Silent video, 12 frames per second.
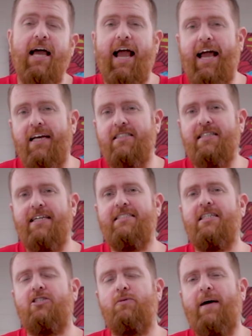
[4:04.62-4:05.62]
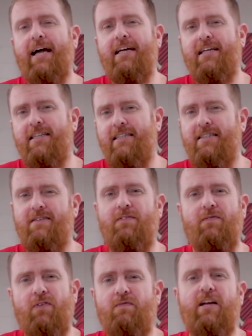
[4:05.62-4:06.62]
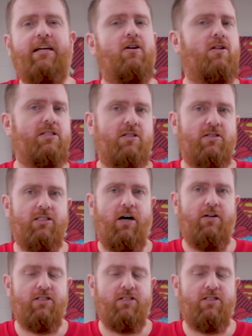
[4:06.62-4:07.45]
and it's going to set you back another $15 or so.